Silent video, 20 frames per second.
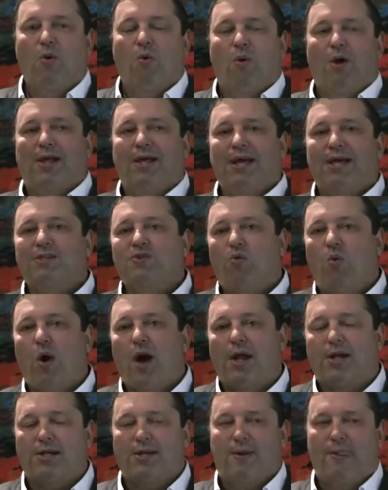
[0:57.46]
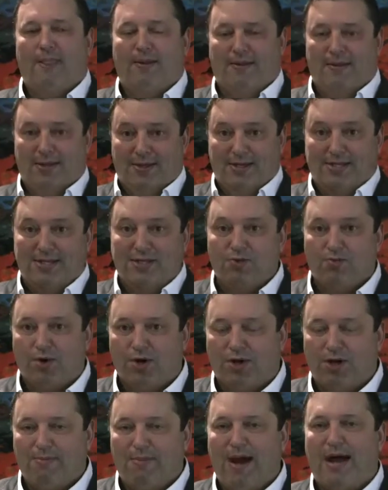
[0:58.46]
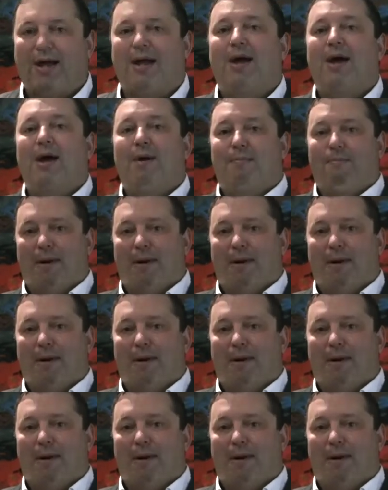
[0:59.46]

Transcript: Well, guess what? This is where you come back.